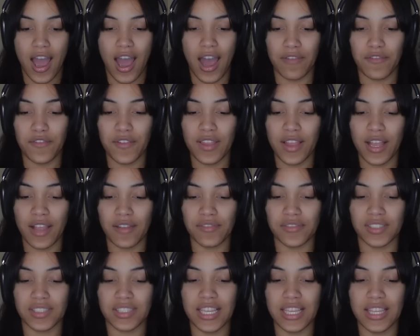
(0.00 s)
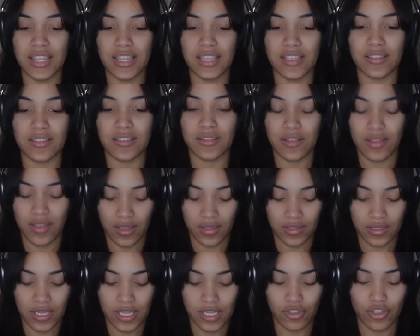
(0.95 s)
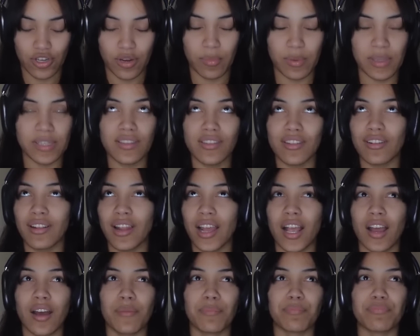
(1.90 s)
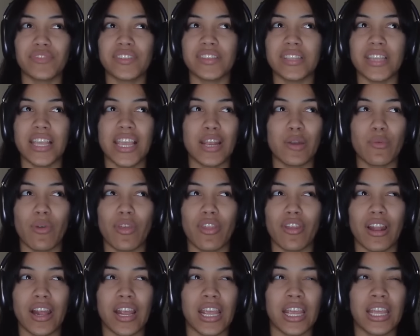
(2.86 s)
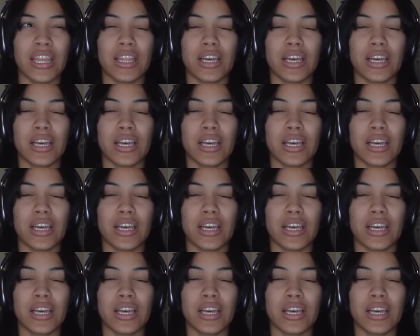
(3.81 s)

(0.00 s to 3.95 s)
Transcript: I feel like I've seen this ski trip. Isn't there, like, a scene where they're, like, in